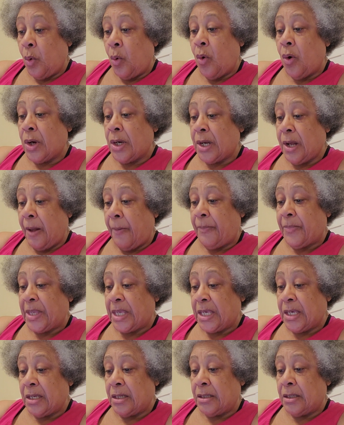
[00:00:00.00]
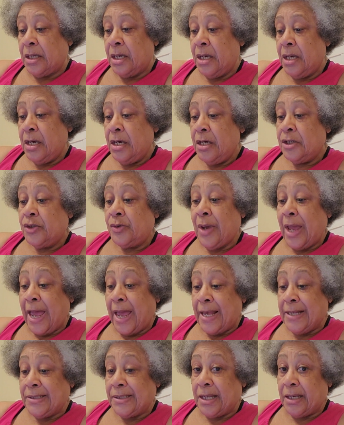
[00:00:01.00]
or come in to
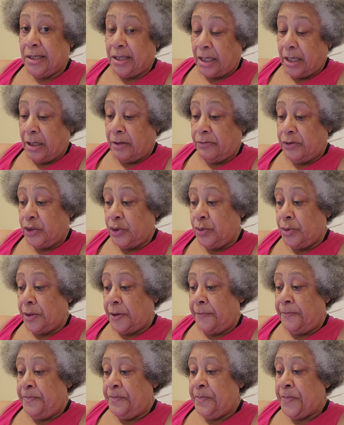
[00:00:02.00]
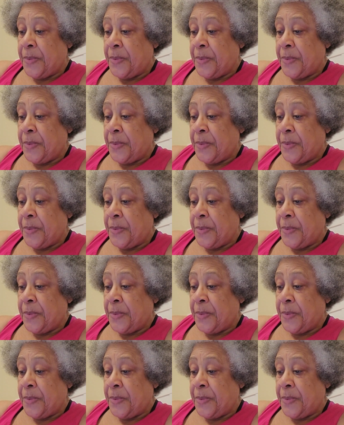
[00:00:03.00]
Asa, king of Judah.